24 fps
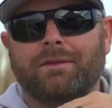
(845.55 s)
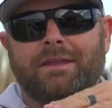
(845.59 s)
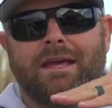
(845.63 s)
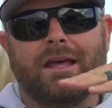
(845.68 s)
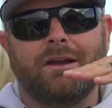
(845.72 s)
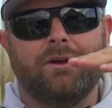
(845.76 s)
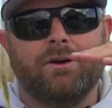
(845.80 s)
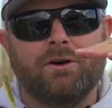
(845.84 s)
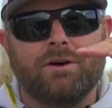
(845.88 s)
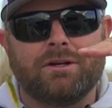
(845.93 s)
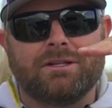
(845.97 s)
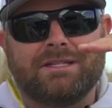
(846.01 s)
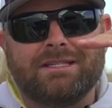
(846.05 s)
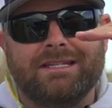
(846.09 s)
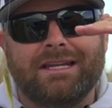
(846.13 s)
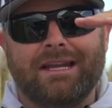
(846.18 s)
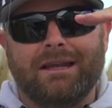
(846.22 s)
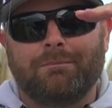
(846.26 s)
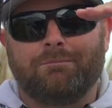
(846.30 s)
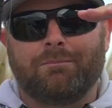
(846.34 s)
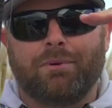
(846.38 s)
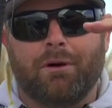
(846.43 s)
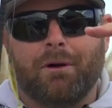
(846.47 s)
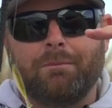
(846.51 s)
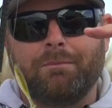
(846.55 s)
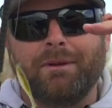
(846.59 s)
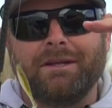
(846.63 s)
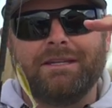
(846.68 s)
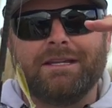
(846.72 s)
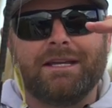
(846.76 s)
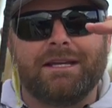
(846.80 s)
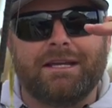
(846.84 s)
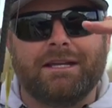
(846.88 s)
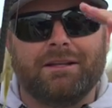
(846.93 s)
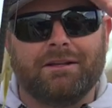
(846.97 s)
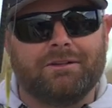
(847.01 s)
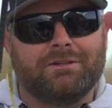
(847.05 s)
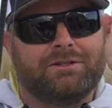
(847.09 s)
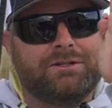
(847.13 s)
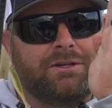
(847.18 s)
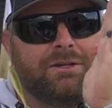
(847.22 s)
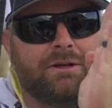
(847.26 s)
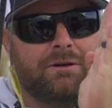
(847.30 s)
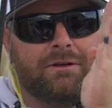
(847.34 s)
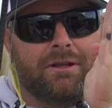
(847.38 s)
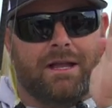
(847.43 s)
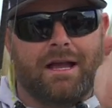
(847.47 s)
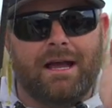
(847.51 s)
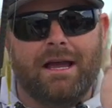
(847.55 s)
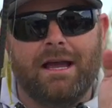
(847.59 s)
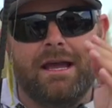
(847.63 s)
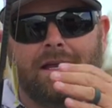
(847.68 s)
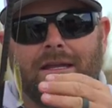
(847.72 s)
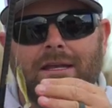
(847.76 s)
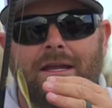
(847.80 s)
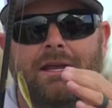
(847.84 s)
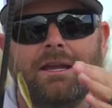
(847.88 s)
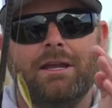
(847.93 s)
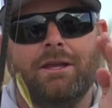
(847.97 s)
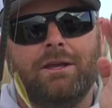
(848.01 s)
that hook sitting perpendicular to your line.